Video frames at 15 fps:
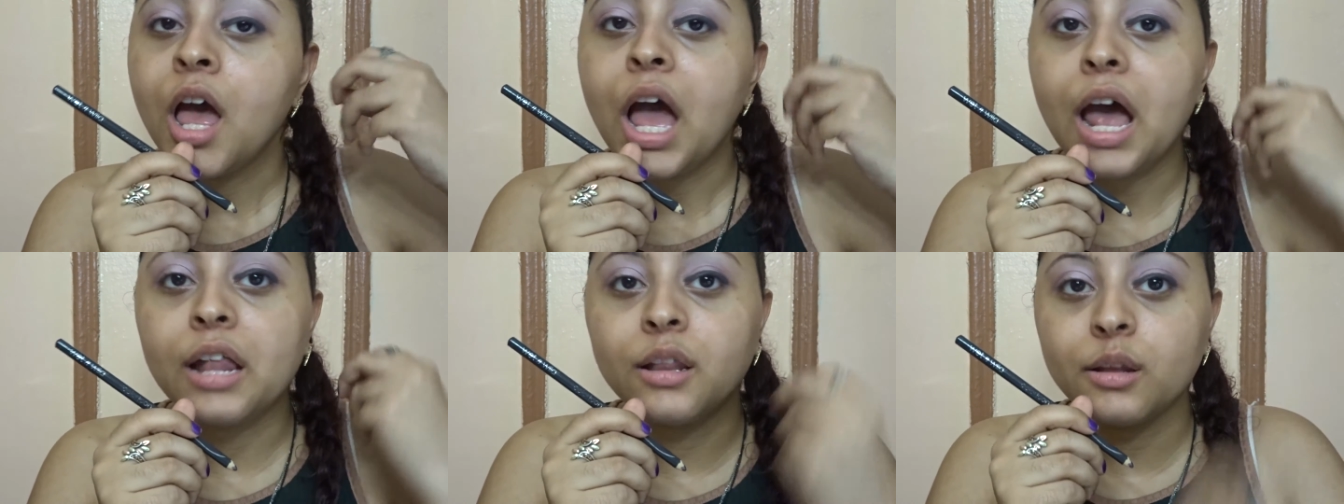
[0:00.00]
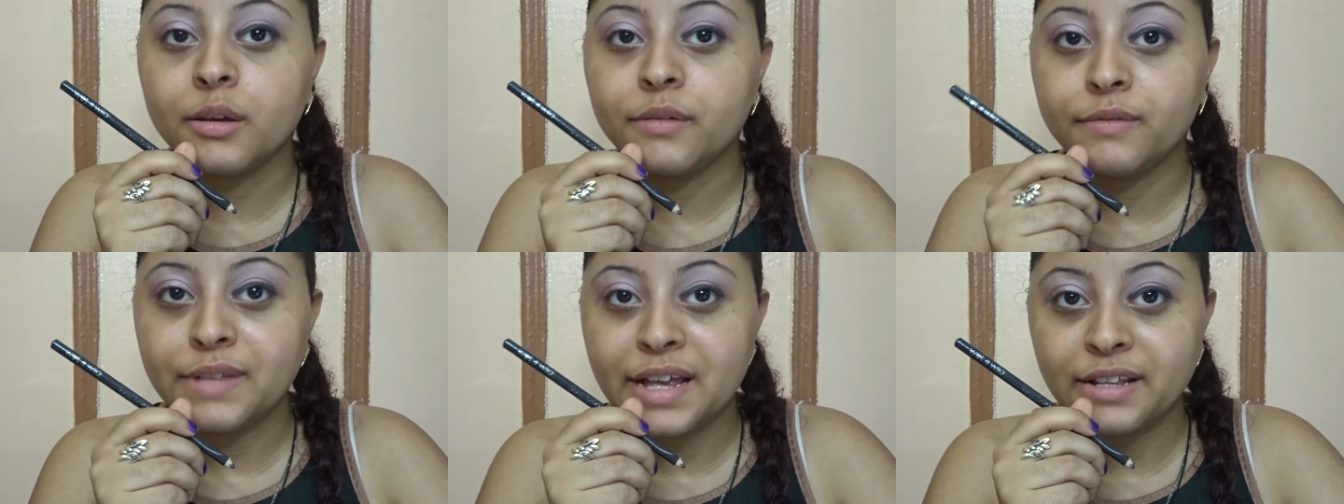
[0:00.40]
I
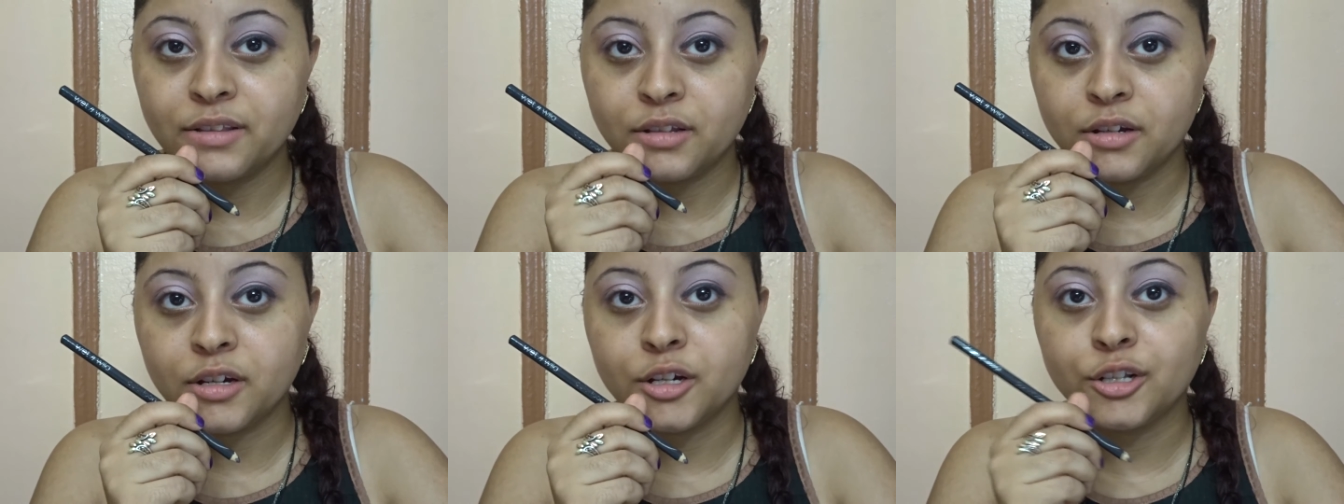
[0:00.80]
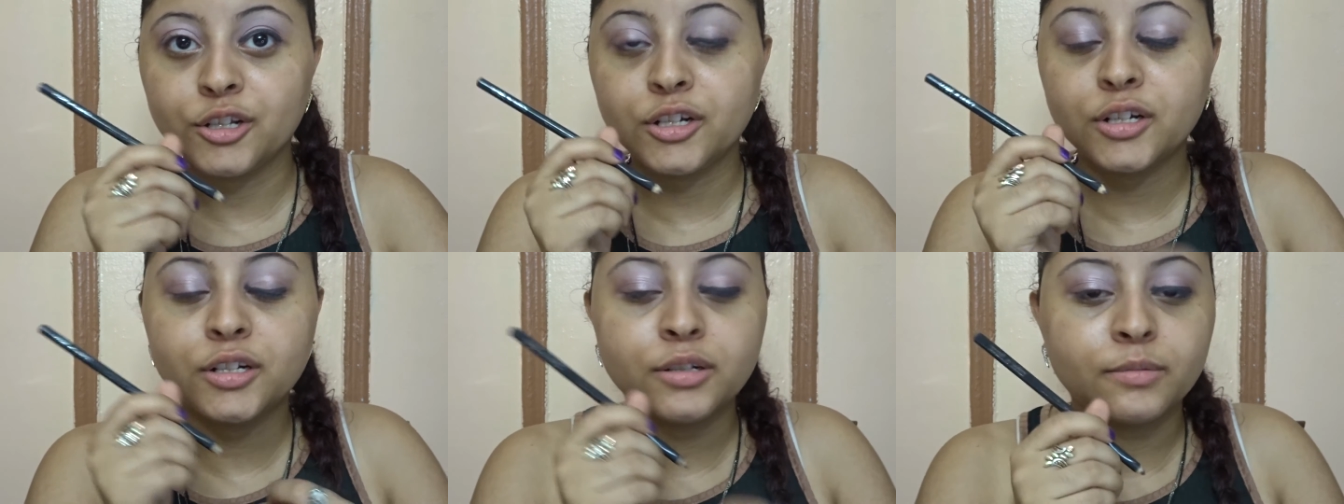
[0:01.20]
love that the
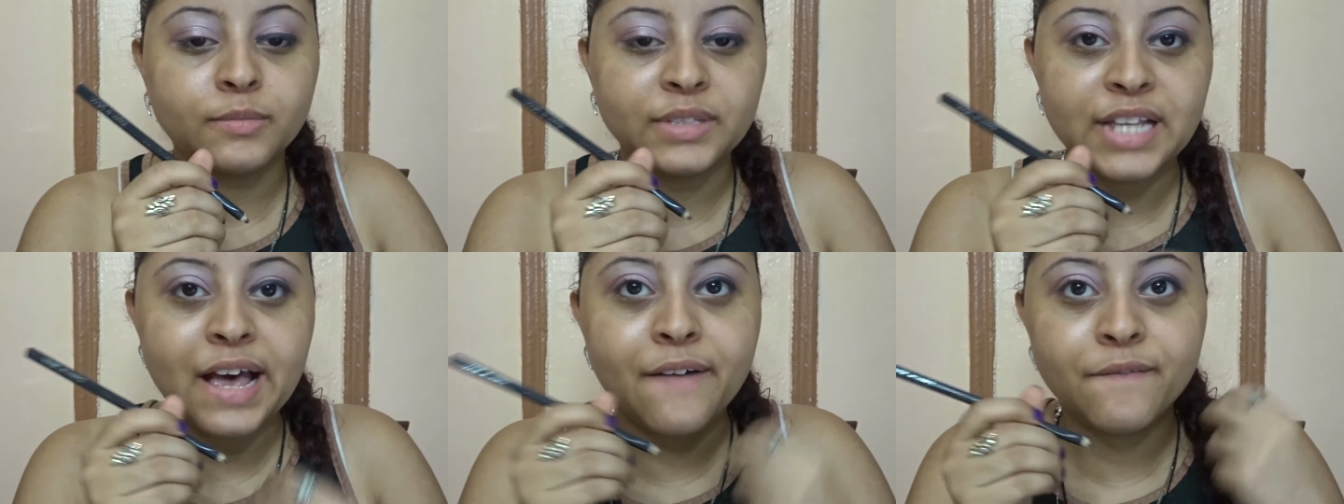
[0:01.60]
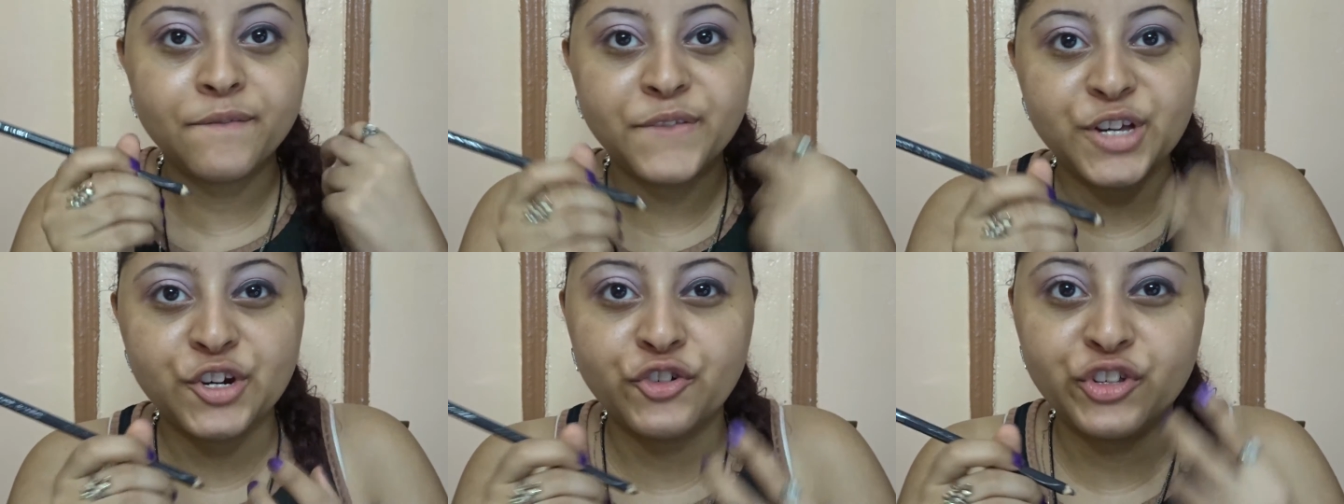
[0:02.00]
color comes out
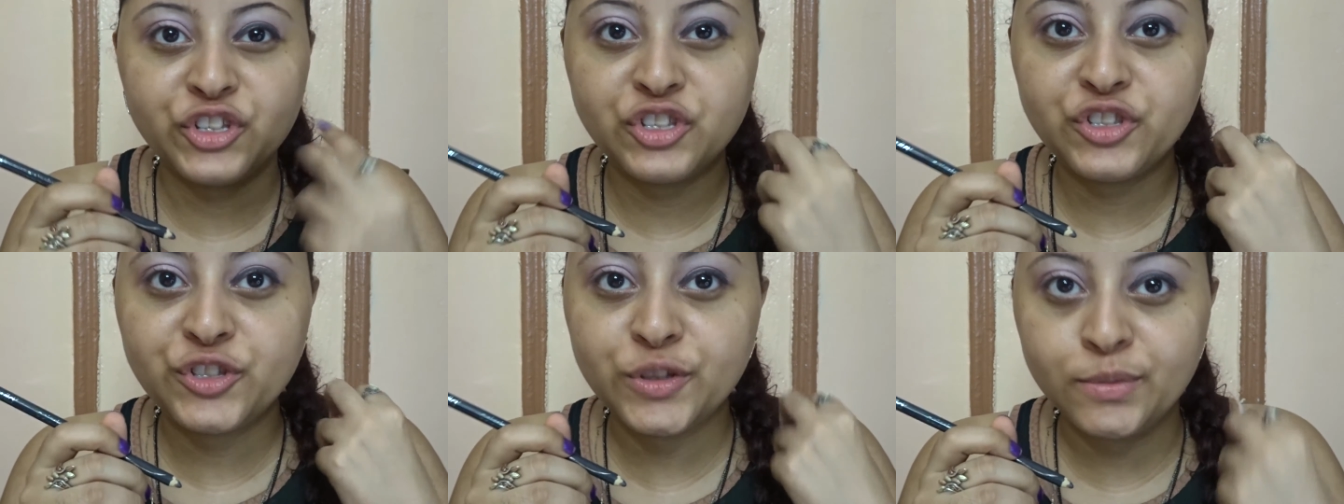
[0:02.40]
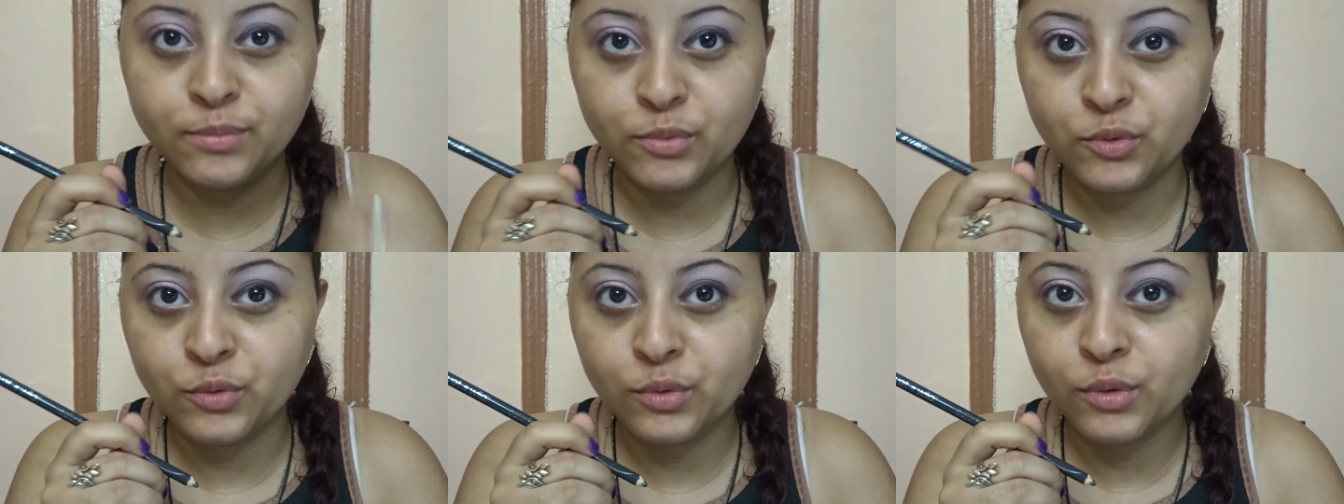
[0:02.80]
very
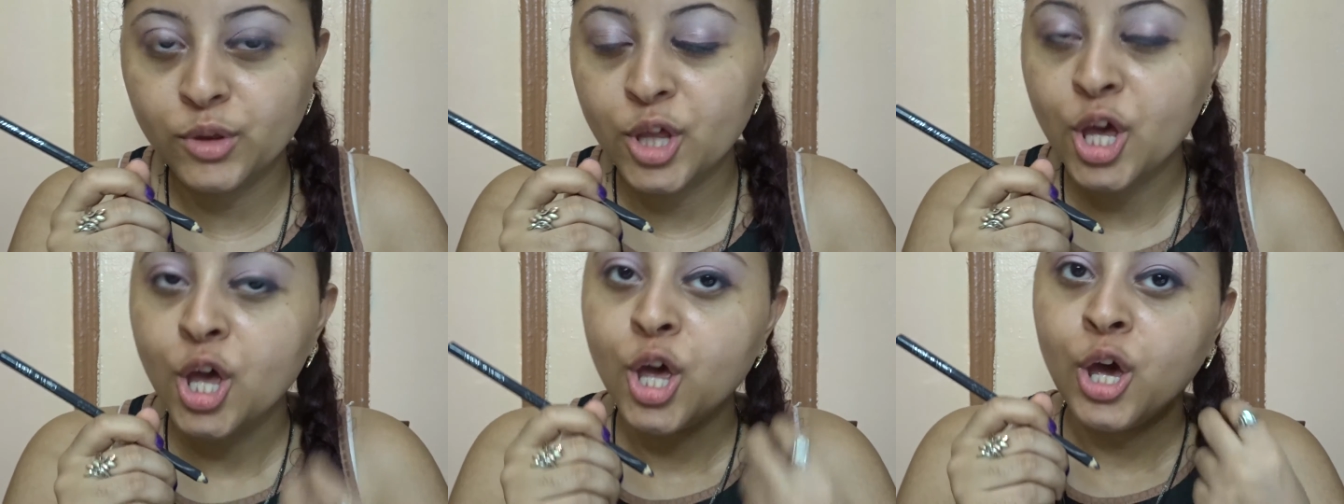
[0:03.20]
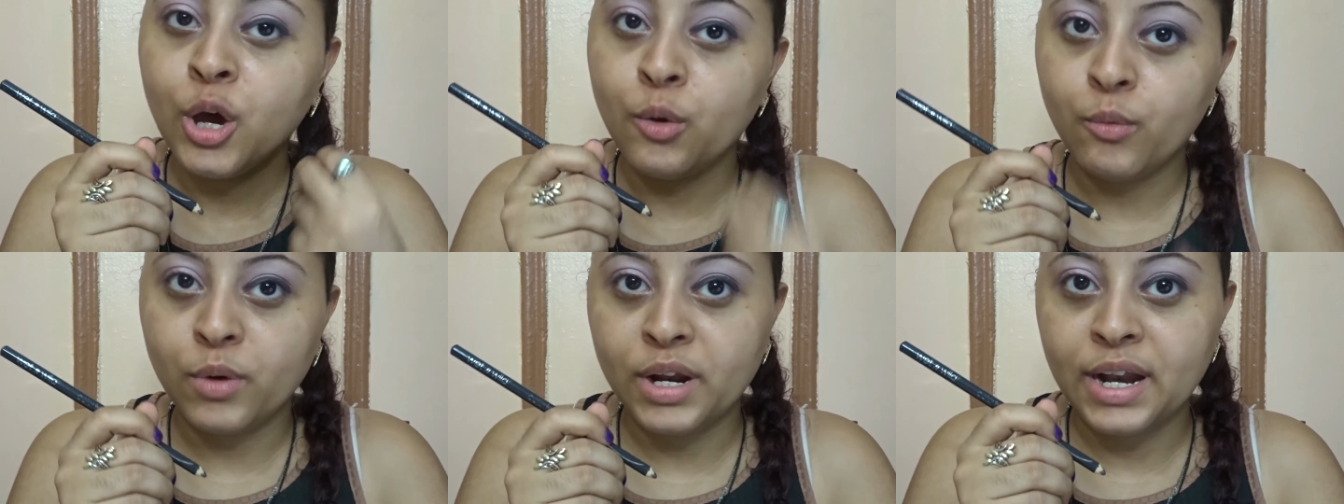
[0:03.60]
smooth
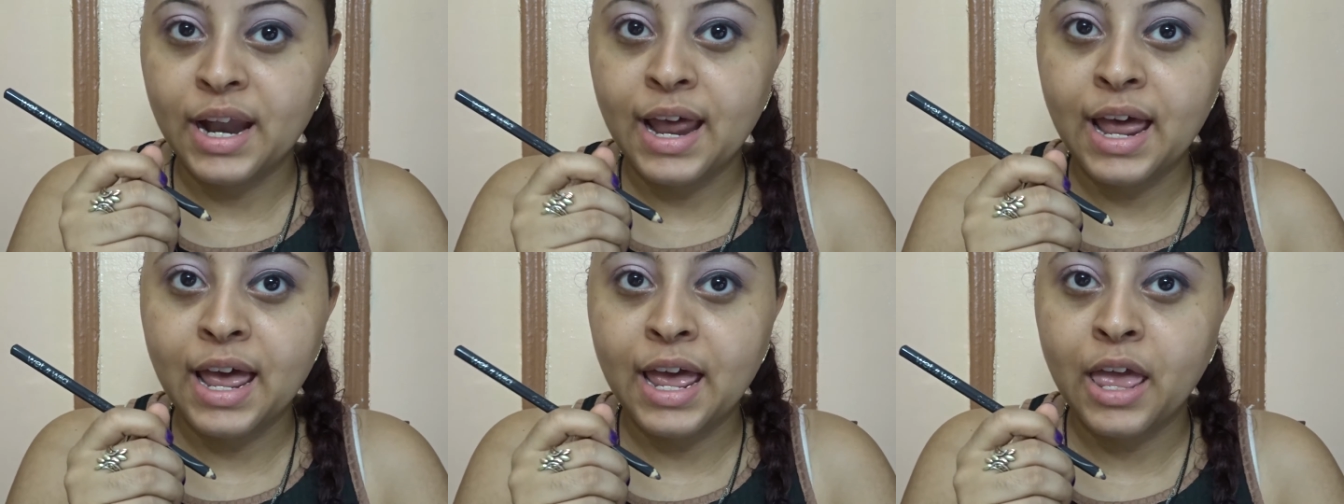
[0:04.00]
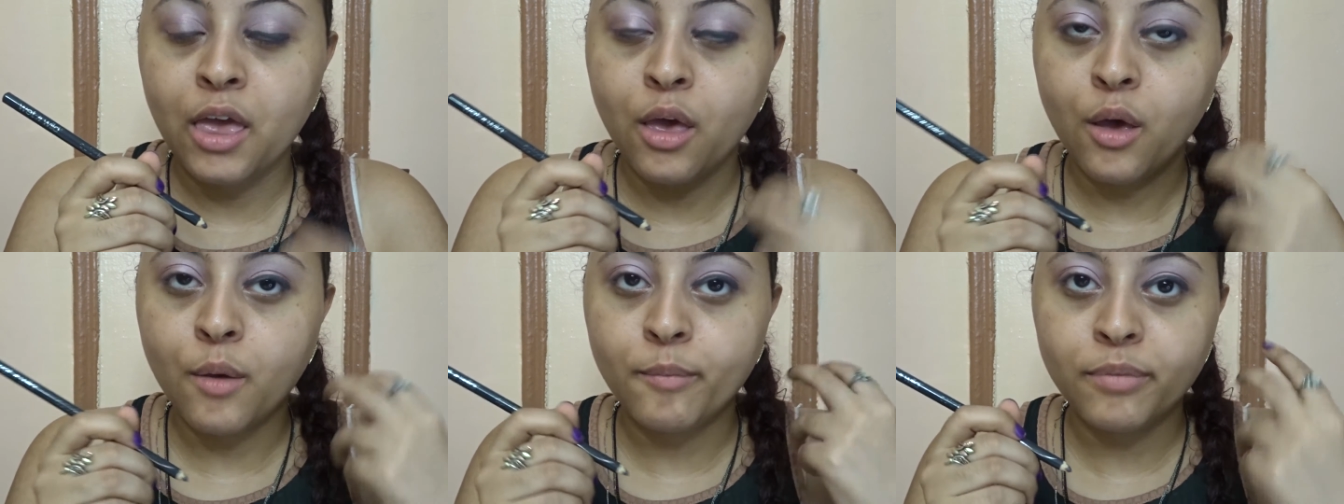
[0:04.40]
when I
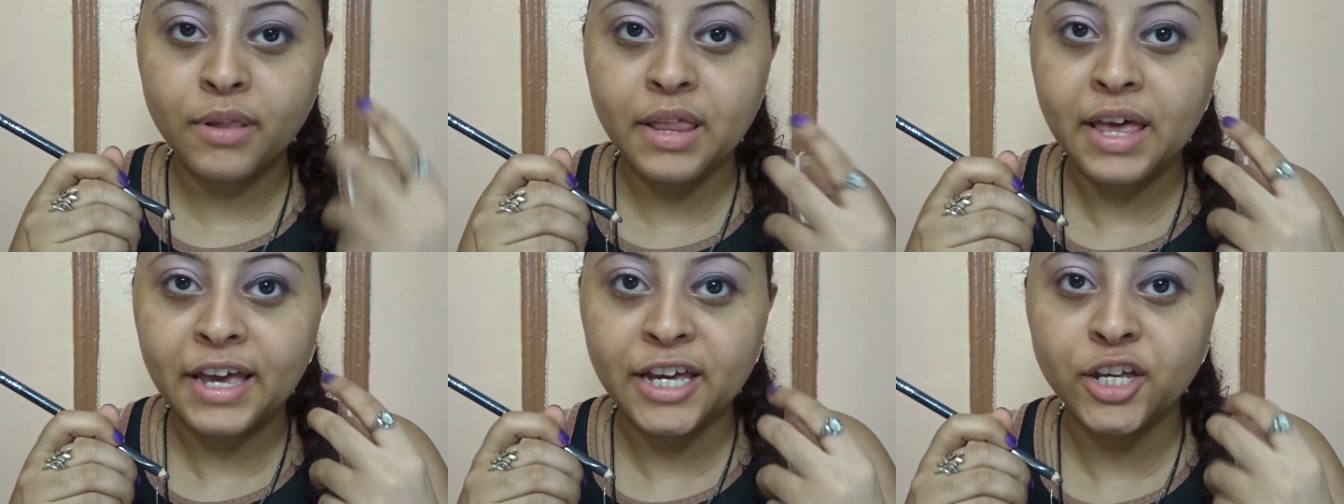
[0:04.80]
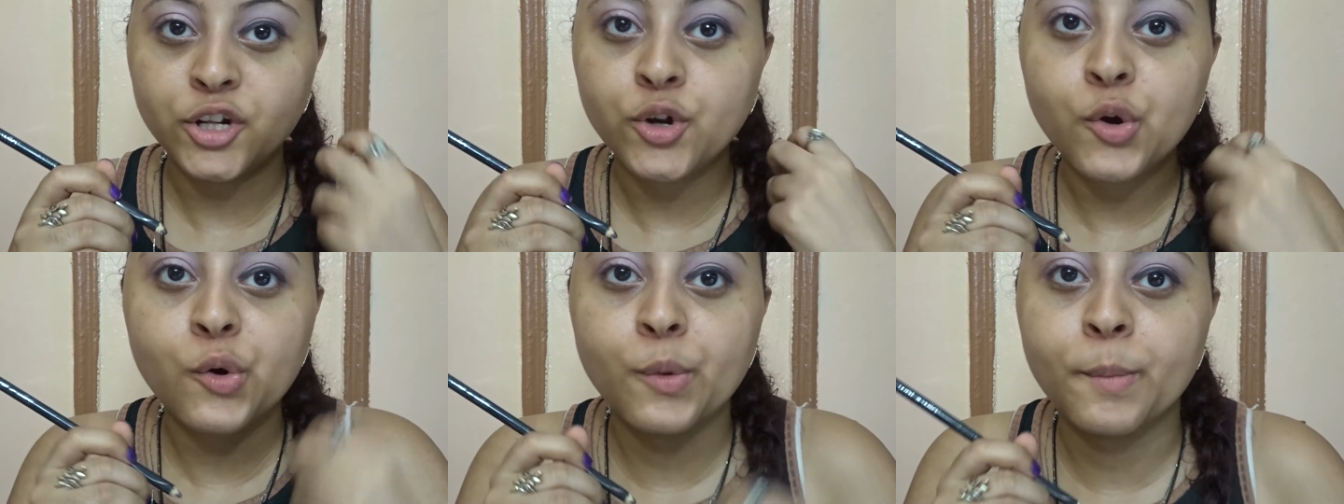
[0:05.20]
apply
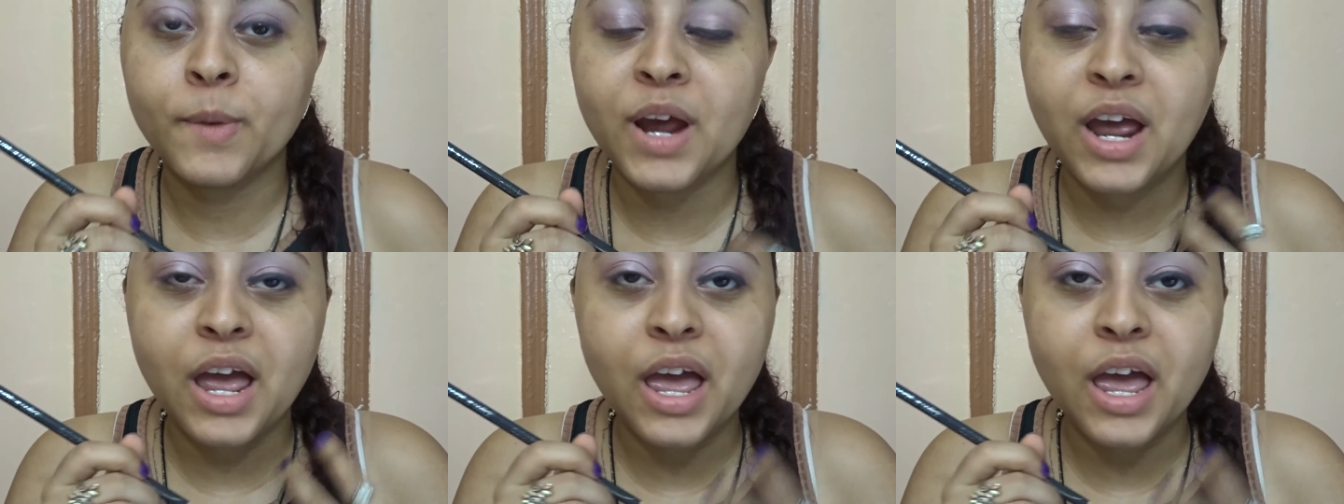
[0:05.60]
it on my